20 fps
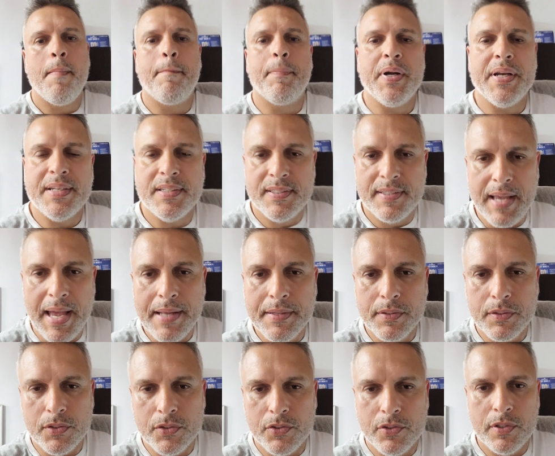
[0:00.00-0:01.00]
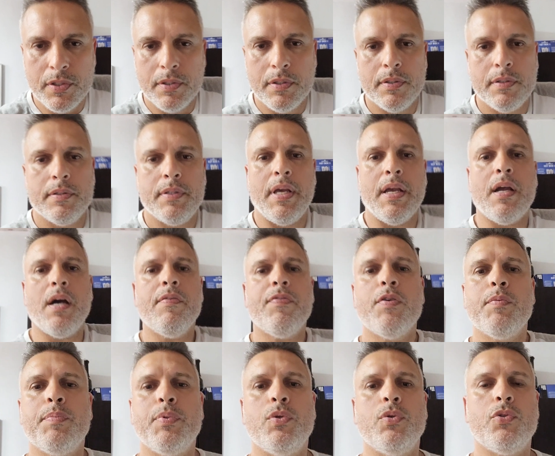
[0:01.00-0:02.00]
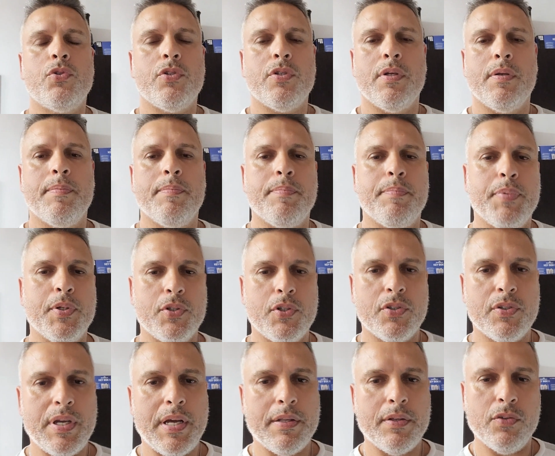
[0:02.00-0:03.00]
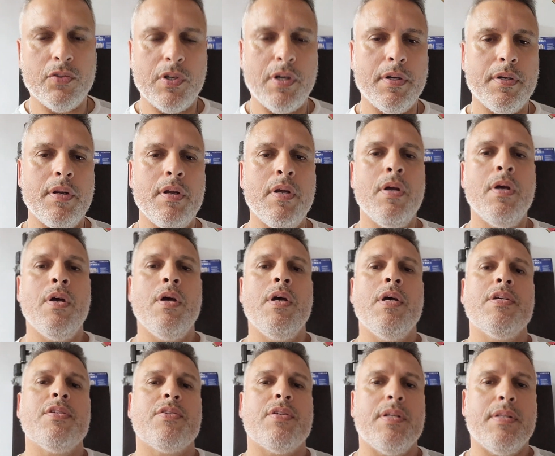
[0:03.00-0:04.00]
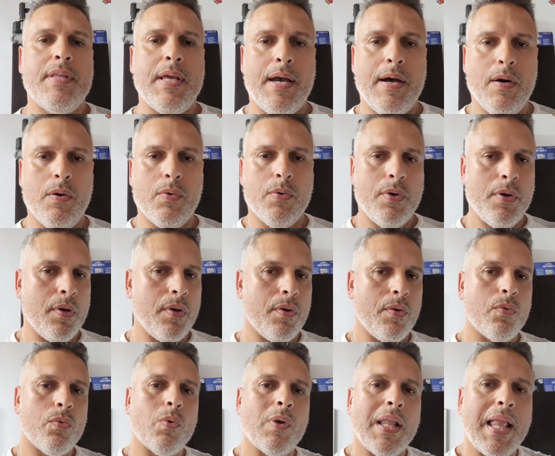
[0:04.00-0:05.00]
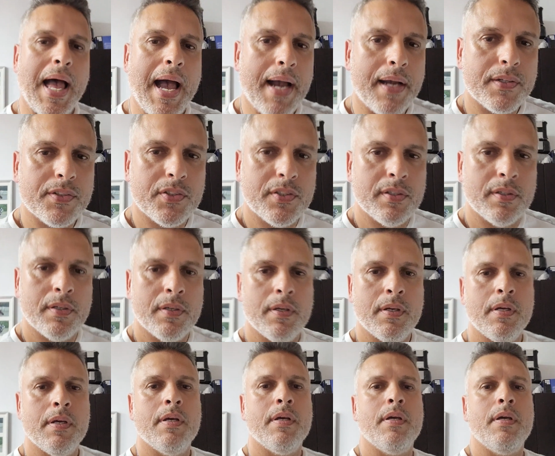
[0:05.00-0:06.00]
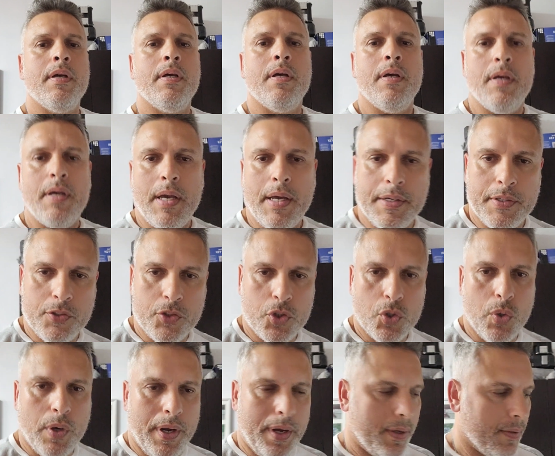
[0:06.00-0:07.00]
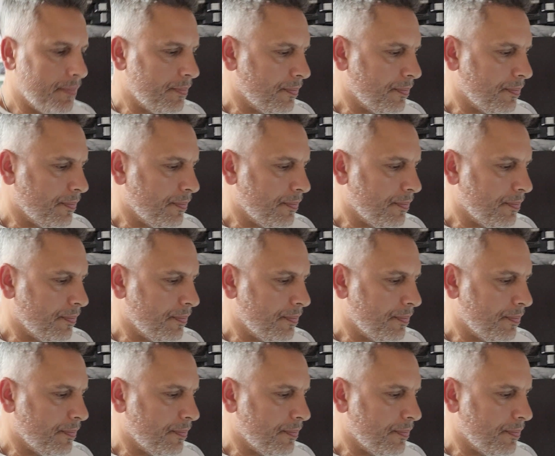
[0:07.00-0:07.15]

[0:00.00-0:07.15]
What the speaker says: Bring sandals. Take off your boots, put your sandals on, sit down, relax, and enjoy.